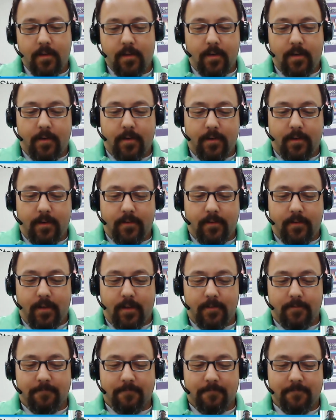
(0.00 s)

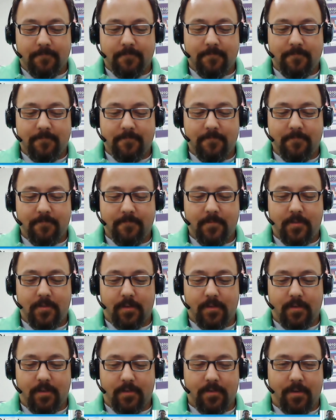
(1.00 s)
And
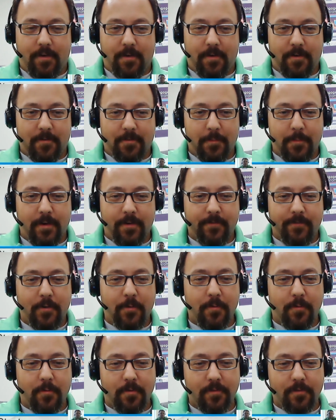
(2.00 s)
to share a little bit of a
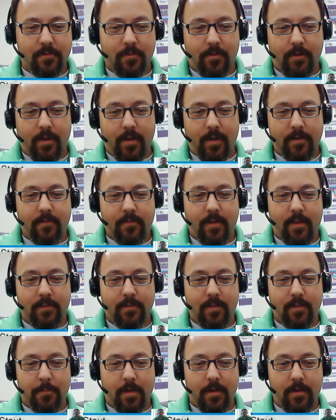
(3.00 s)
horror story, I actually had
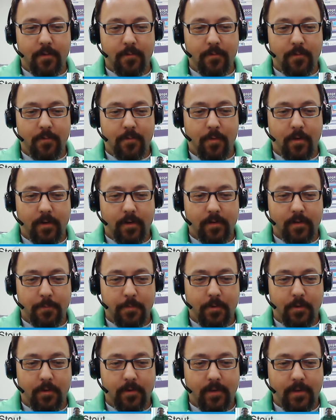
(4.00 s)
somebody who wanted to
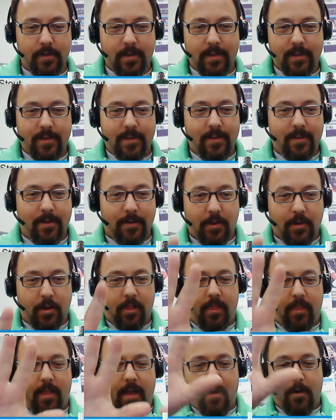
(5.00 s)
put a
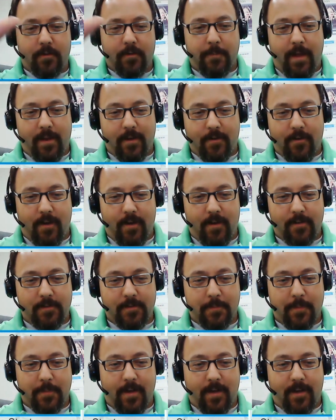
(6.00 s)
cloud
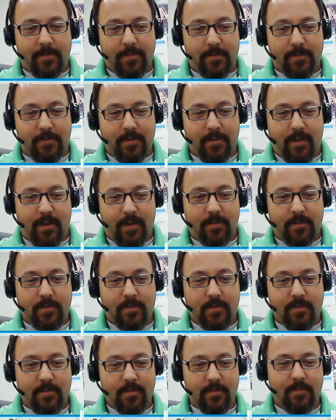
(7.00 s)
background behind their text,
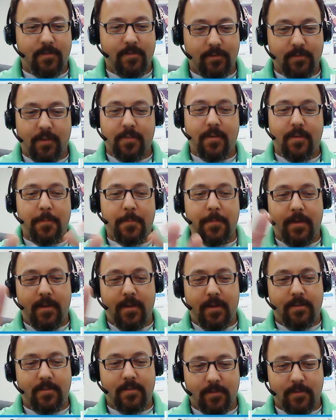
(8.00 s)
just on their
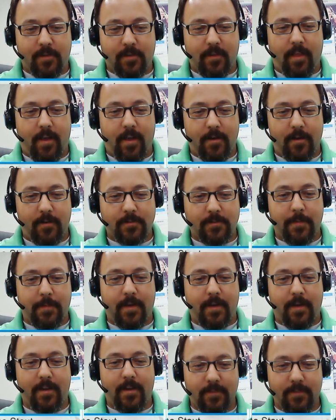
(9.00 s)
page, just clouds
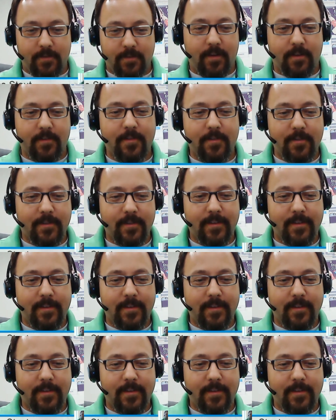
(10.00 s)
behind their text.